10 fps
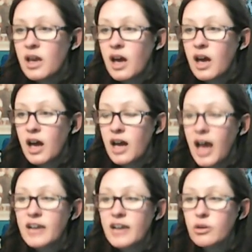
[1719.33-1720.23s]
Uh,
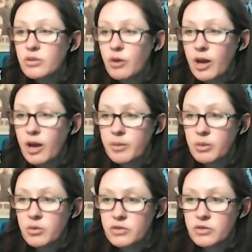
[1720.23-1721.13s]
I don't know how many
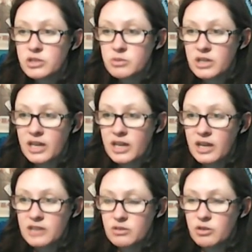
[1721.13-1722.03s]
Wolverines we're gonna get. I
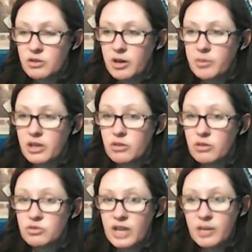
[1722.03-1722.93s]
don't know how many Hugh
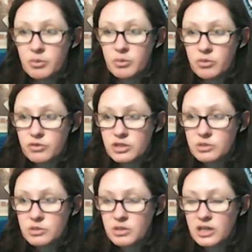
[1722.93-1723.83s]
Jackman Wolverines
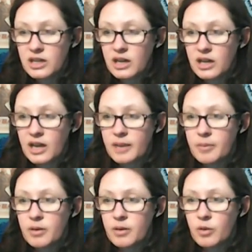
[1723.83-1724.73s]
we're gonna get. I'm
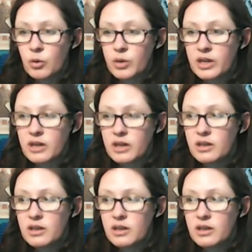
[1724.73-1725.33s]
going.